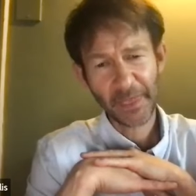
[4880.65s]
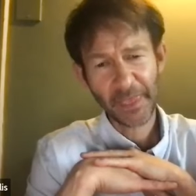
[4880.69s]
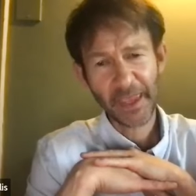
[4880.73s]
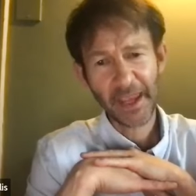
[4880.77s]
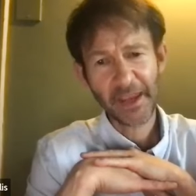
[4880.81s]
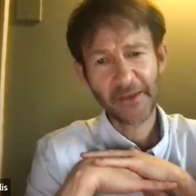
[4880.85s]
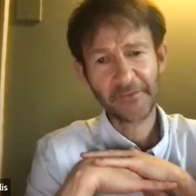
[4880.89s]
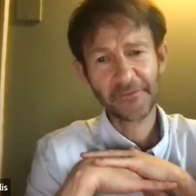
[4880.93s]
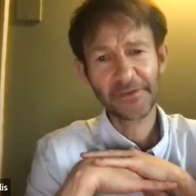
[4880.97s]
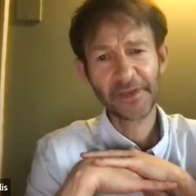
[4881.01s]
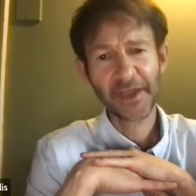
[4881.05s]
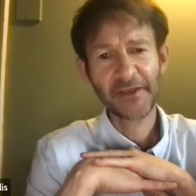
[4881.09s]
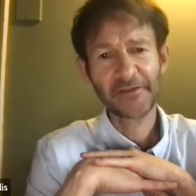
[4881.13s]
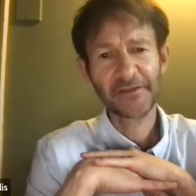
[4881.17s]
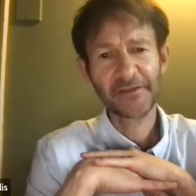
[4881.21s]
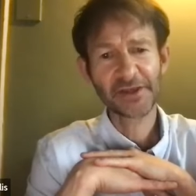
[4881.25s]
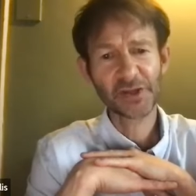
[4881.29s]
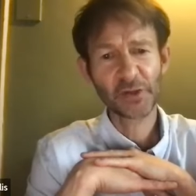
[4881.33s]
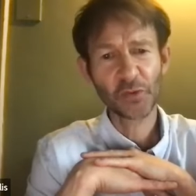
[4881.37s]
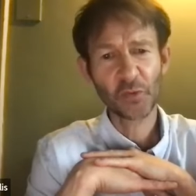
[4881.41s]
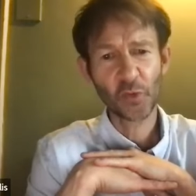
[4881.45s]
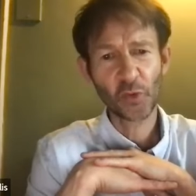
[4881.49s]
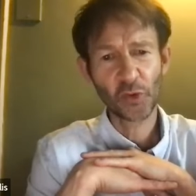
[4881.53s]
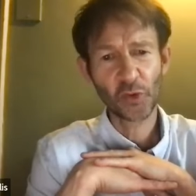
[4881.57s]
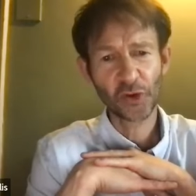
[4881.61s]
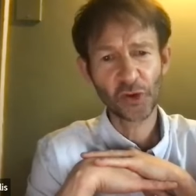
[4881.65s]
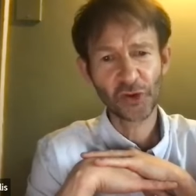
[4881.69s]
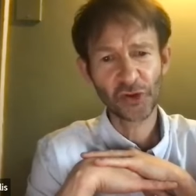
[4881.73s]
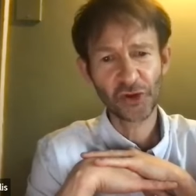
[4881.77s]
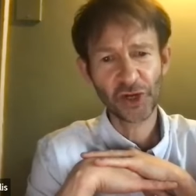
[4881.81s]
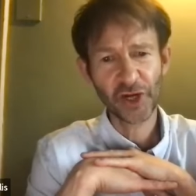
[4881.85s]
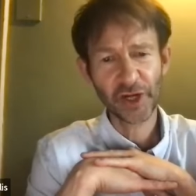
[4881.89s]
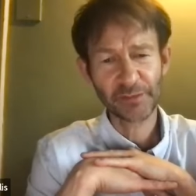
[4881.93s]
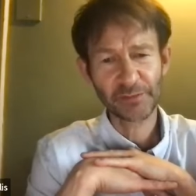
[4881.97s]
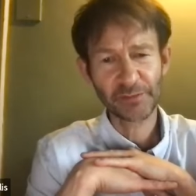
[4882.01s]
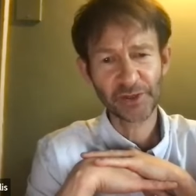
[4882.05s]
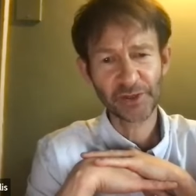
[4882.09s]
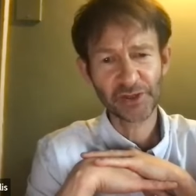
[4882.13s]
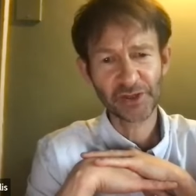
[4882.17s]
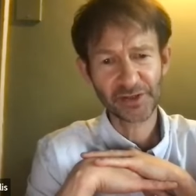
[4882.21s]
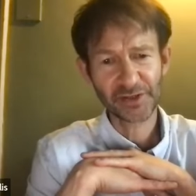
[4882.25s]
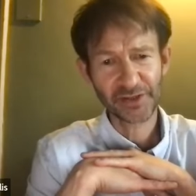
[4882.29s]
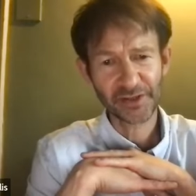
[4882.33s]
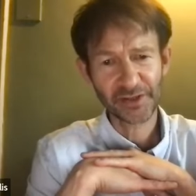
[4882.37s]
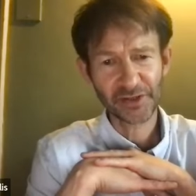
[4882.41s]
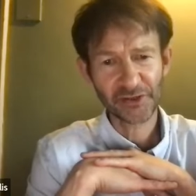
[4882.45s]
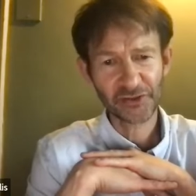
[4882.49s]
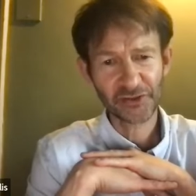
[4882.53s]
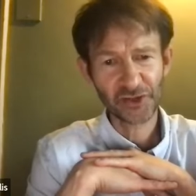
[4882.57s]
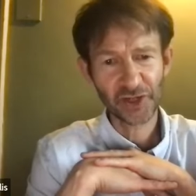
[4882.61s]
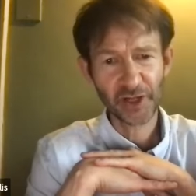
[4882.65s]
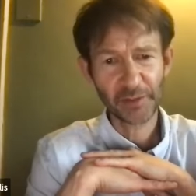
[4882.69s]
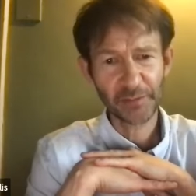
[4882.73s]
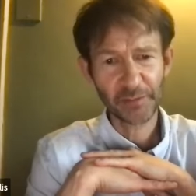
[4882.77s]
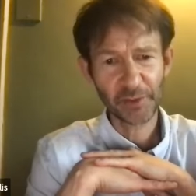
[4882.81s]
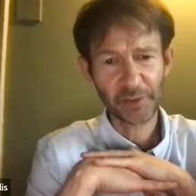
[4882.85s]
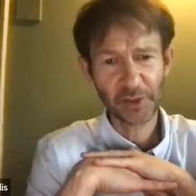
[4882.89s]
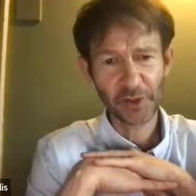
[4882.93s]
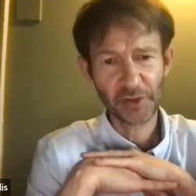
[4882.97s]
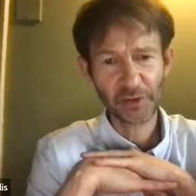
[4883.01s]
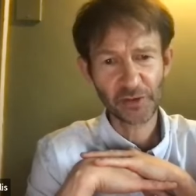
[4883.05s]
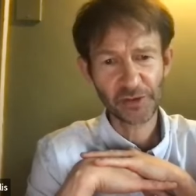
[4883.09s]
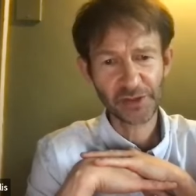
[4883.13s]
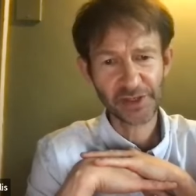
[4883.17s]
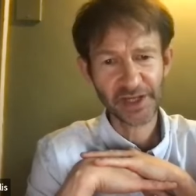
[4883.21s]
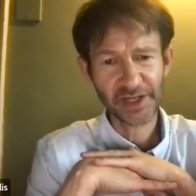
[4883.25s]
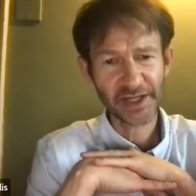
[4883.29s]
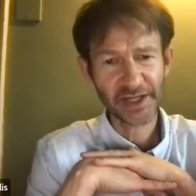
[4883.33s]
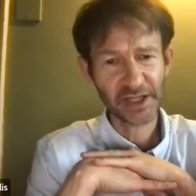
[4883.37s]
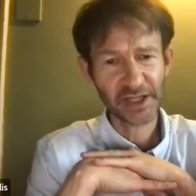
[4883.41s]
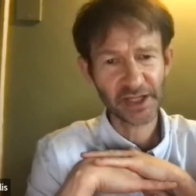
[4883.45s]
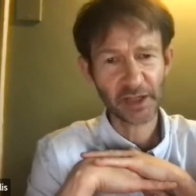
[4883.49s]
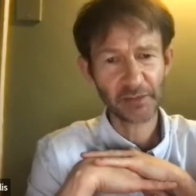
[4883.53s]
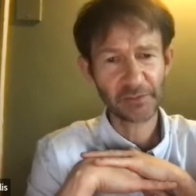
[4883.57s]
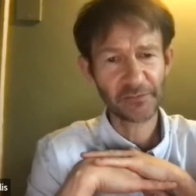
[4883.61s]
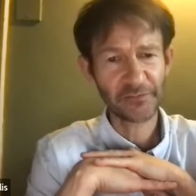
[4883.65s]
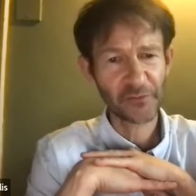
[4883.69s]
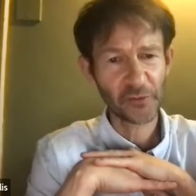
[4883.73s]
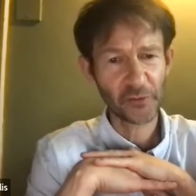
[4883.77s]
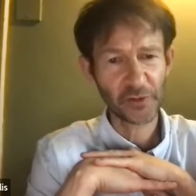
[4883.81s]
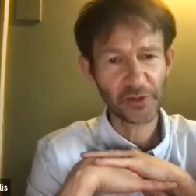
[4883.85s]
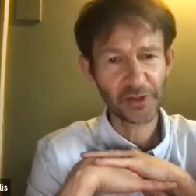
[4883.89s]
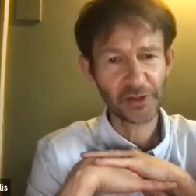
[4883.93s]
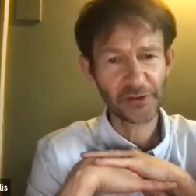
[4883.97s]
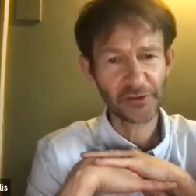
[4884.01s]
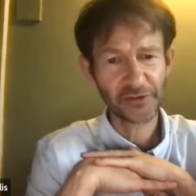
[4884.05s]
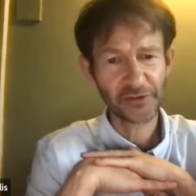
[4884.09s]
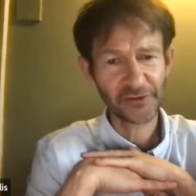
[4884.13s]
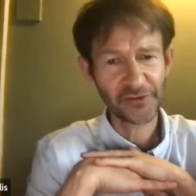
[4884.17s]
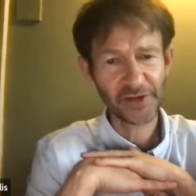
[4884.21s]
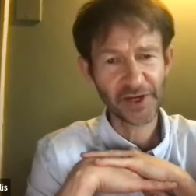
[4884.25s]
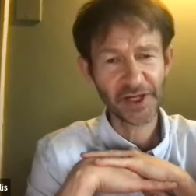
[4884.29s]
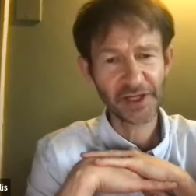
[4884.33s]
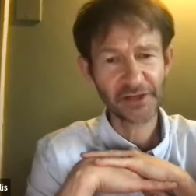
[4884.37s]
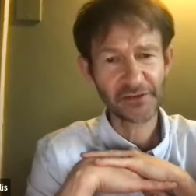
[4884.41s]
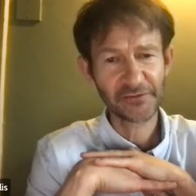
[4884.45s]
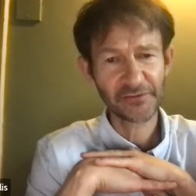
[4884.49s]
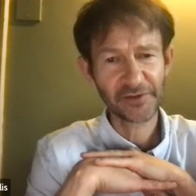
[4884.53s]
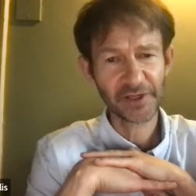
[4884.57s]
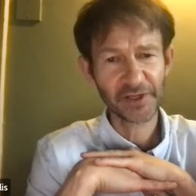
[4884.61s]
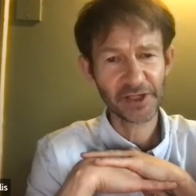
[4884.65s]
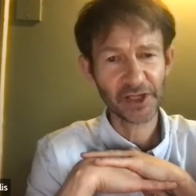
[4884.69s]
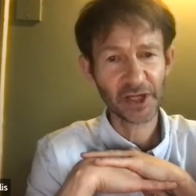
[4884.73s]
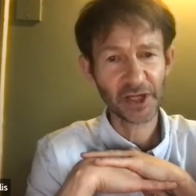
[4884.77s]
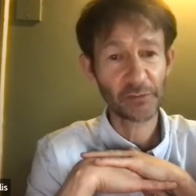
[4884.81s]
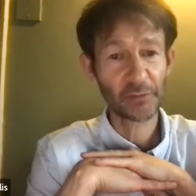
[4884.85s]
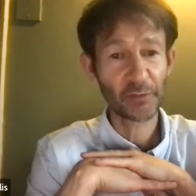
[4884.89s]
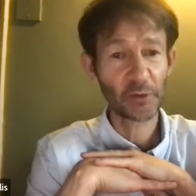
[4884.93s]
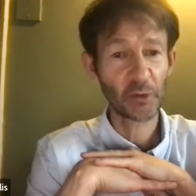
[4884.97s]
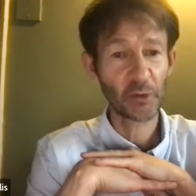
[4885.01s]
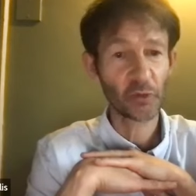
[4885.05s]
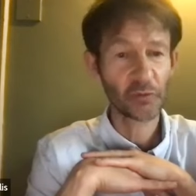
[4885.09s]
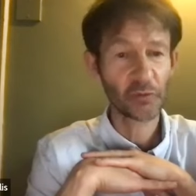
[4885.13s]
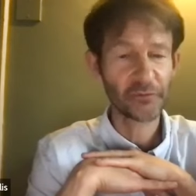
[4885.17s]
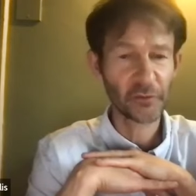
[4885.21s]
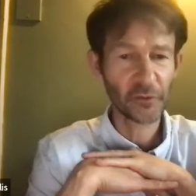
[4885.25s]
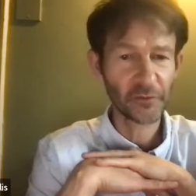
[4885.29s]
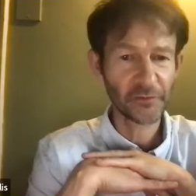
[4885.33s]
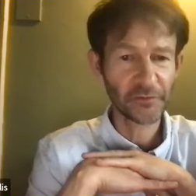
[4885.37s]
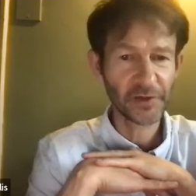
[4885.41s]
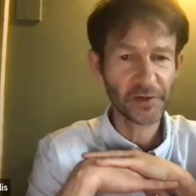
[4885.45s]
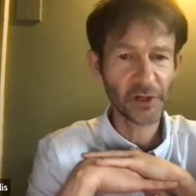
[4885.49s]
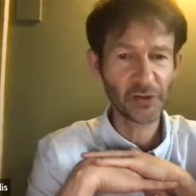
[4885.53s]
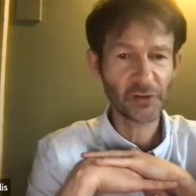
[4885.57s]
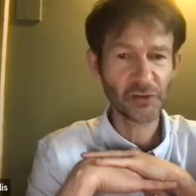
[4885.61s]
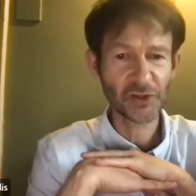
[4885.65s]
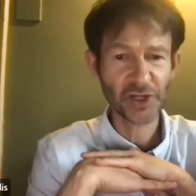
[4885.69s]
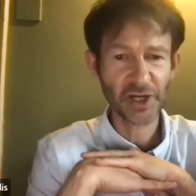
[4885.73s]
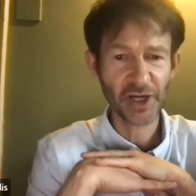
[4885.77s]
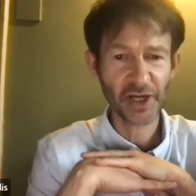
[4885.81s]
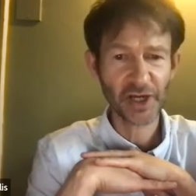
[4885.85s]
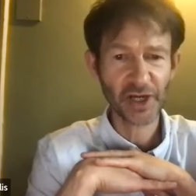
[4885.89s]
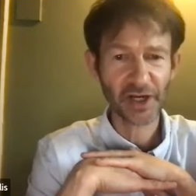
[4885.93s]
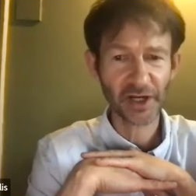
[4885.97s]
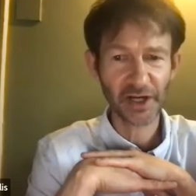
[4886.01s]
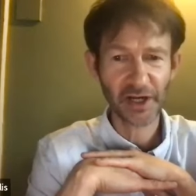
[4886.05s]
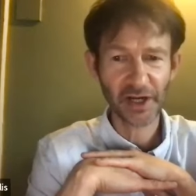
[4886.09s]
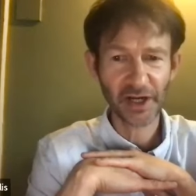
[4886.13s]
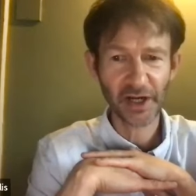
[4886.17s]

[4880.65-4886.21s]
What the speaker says: if there is a war crimes tribunal set up for Ukraine, for example, for future